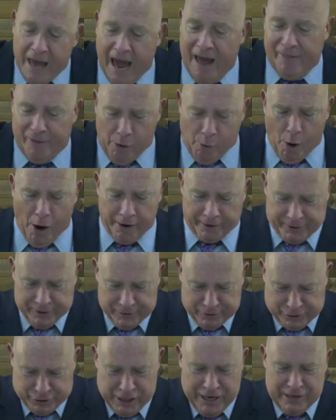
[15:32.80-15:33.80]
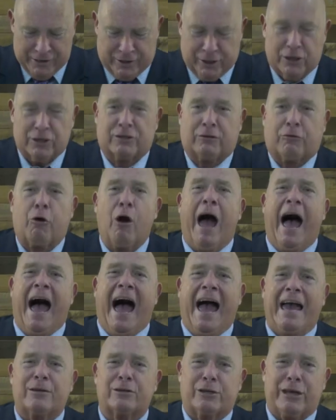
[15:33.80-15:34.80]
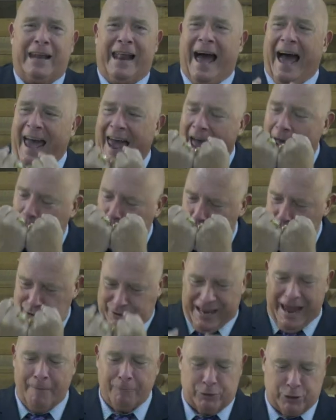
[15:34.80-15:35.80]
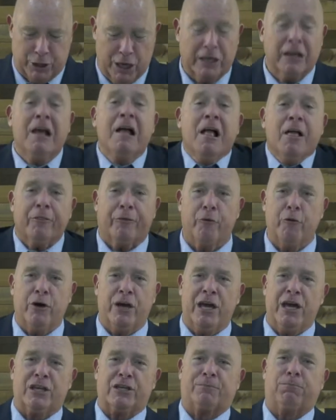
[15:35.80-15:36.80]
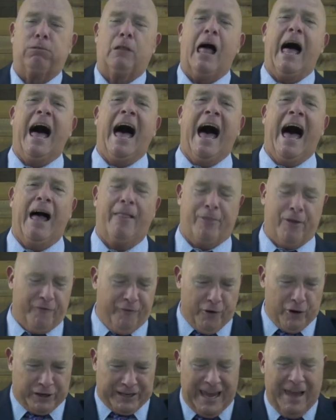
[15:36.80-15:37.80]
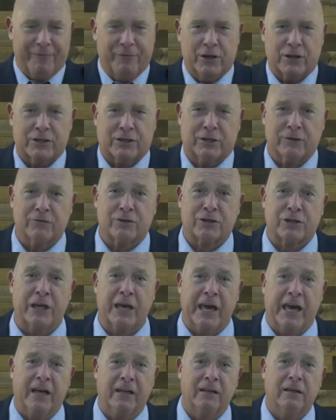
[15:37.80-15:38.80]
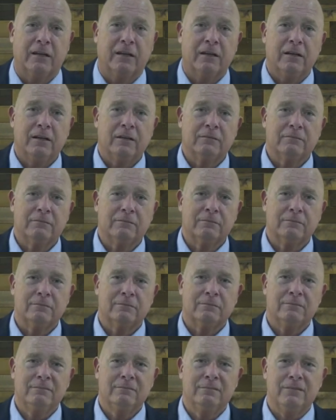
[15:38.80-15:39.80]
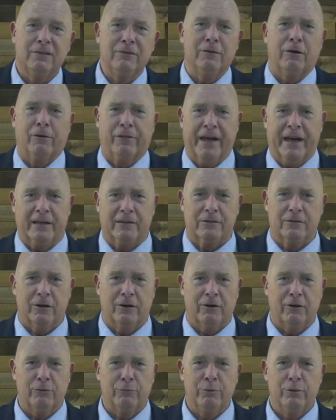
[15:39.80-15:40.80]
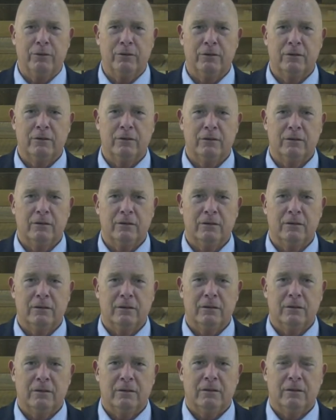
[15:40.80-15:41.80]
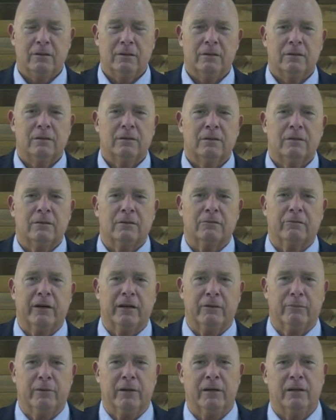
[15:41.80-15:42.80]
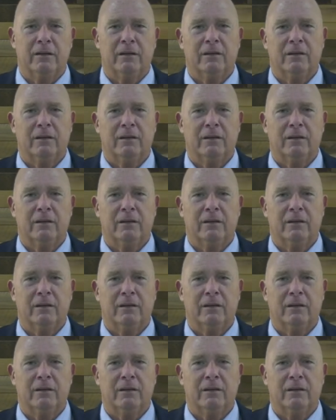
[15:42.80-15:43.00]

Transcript: and the work of Jesus Christ, and I have redemption through his blood, the forgiveness of sin. You know that, Job. Oh, wait a minute.